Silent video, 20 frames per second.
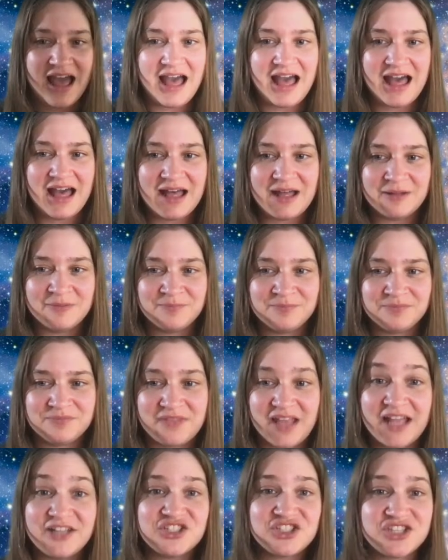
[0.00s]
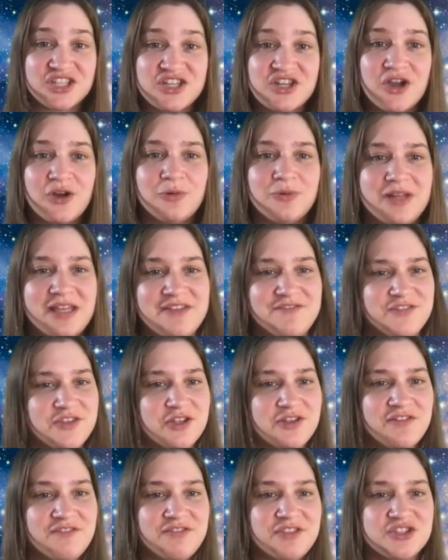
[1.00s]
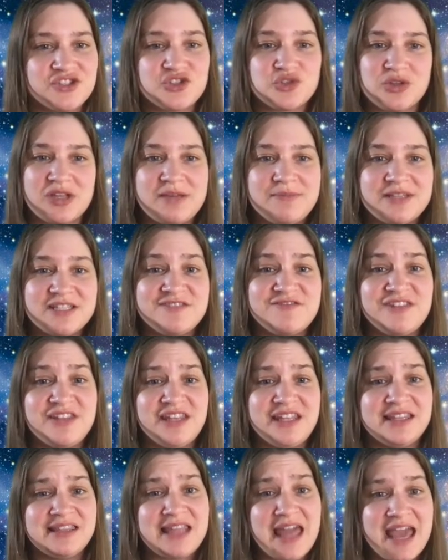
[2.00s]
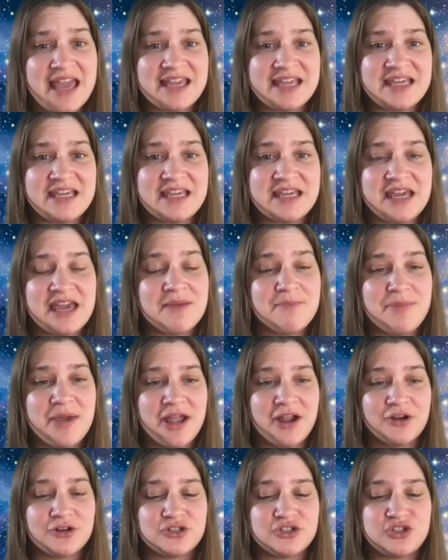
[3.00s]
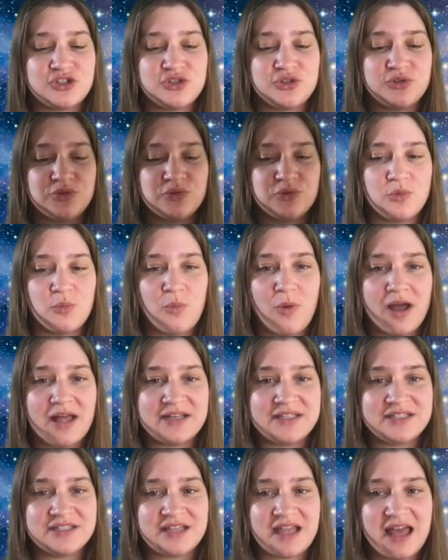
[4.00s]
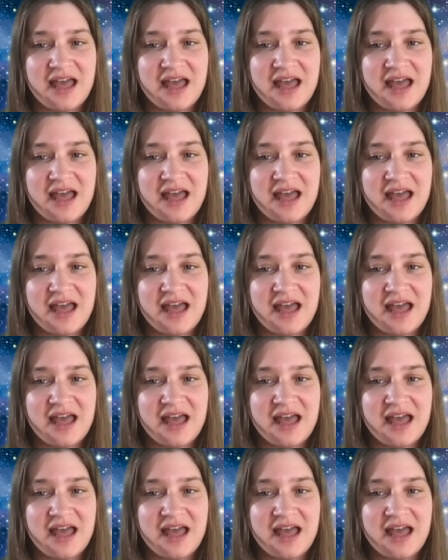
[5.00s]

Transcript: And just to note, if the stream is feeling laggy compared to what